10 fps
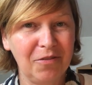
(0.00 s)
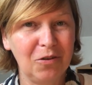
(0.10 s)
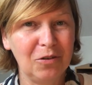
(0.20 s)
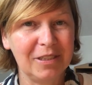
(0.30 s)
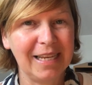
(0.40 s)

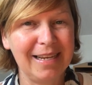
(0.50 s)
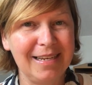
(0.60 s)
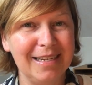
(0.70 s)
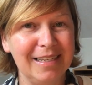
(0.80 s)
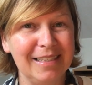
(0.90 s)
for 10
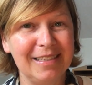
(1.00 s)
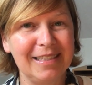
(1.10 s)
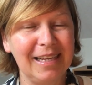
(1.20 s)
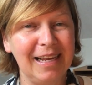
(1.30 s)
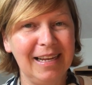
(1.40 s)

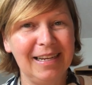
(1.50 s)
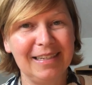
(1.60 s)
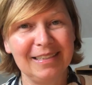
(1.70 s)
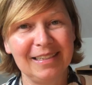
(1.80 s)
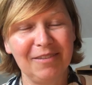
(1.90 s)
years
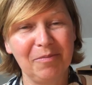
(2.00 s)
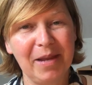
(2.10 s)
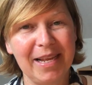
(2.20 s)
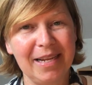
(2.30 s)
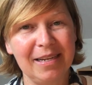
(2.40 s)
and have
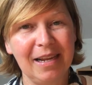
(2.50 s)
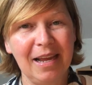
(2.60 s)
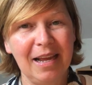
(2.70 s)
made